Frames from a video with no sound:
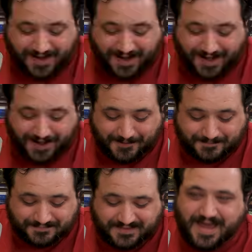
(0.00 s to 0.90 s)

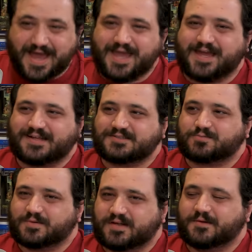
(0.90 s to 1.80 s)
um, yeah, it gets
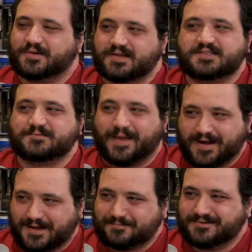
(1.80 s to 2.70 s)
really really
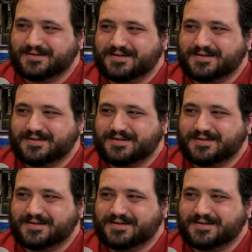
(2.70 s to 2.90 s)
sped up,